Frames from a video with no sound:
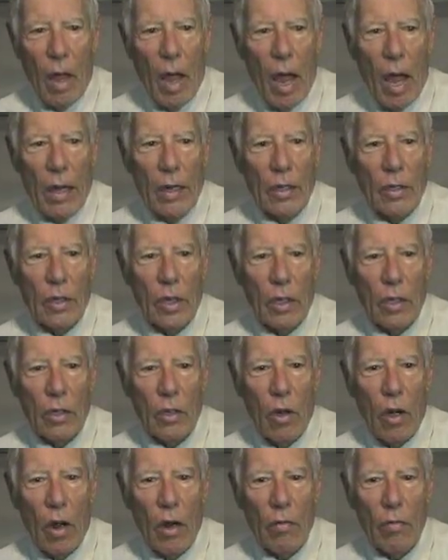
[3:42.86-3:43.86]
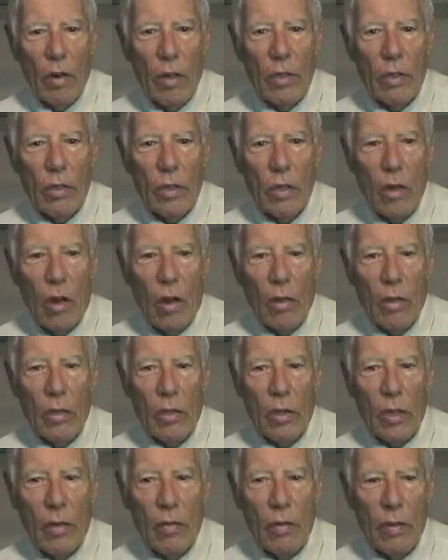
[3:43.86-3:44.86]
And he said God rested on the
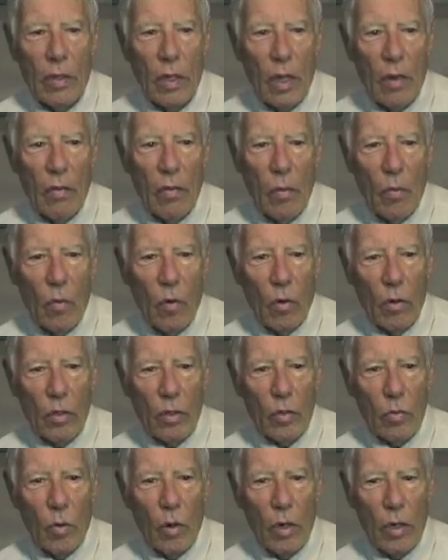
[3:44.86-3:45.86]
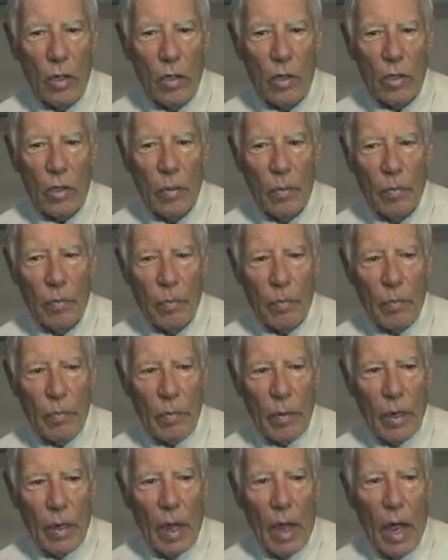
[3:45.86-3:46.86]
seventh day from all his works.
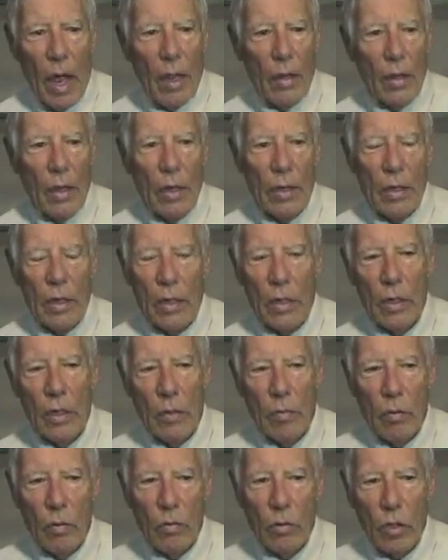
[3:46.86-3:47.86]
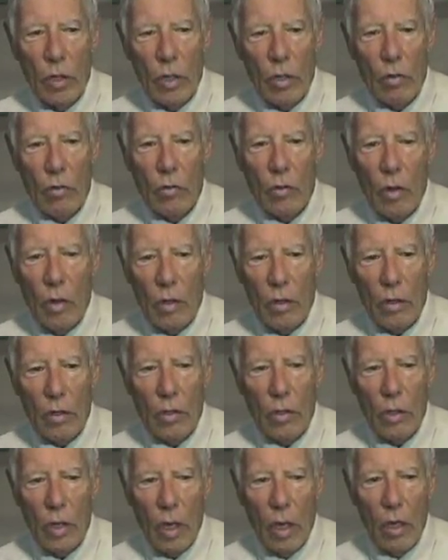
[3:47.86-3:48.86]
And then in Hebrews he goes on to
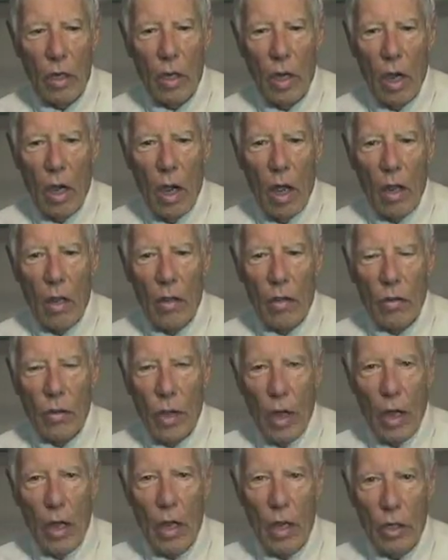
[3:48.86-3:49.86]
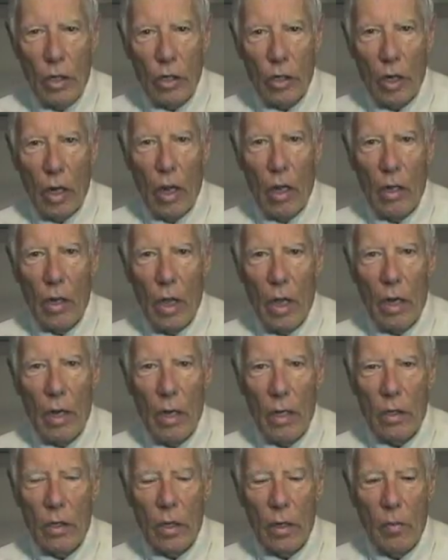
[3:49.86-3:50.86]
say, "They shall not
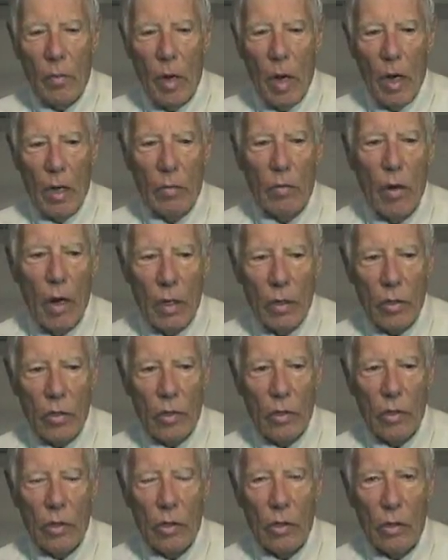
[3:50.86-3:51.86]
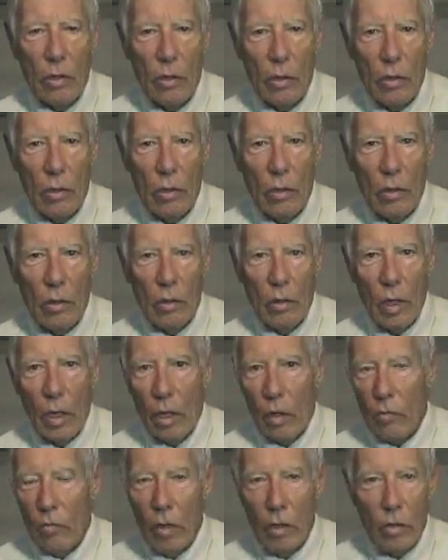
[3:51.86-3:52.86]
enter my rest." They
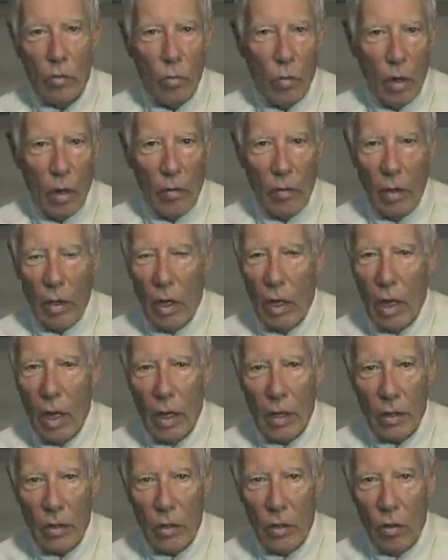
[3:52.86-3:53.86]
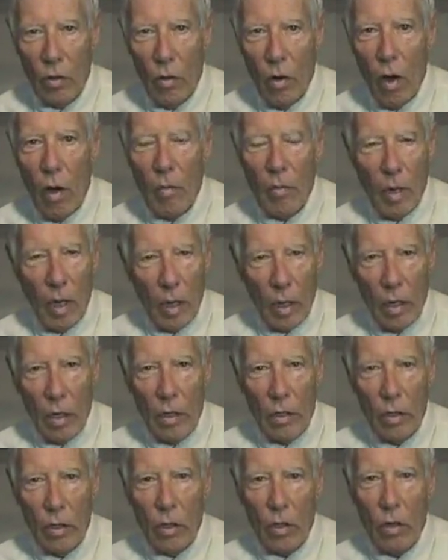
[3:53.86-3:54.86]
can rest whatever they like to do. I can
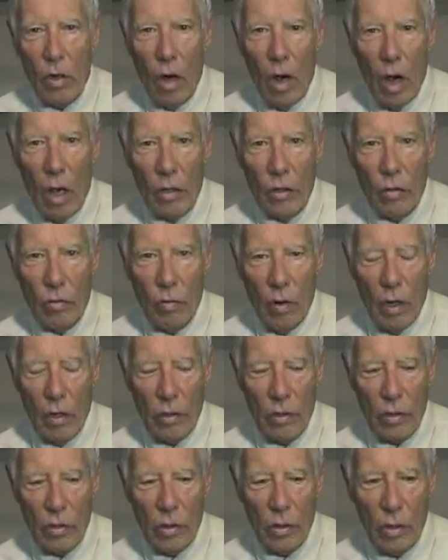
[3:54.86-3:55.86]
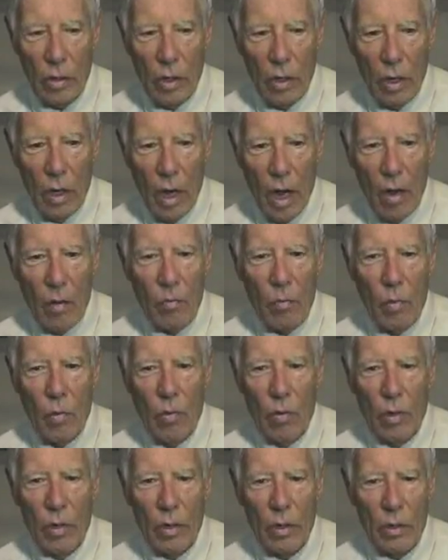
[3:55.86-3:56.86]
enter God's rest. How
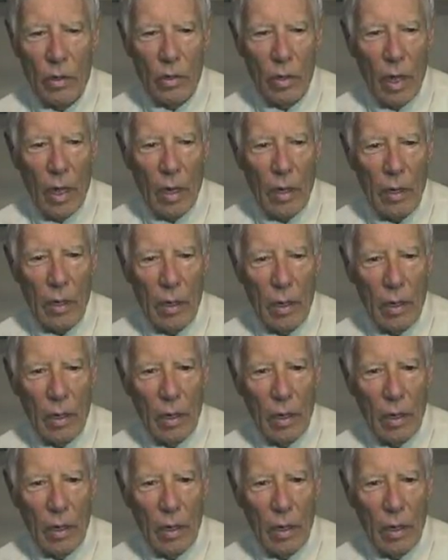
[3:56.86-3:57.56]
important is that?